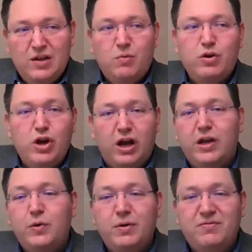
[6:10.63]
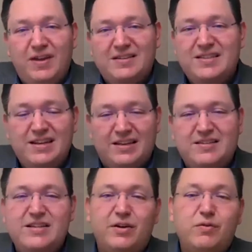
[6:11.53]
we're not going to invest the
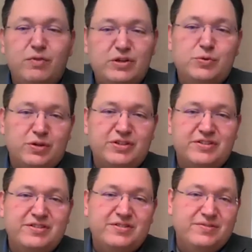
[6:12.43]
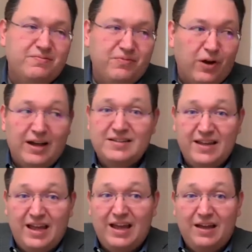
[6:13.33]
necessary resources for us to
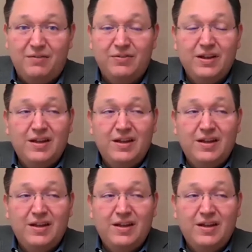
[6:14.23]
have,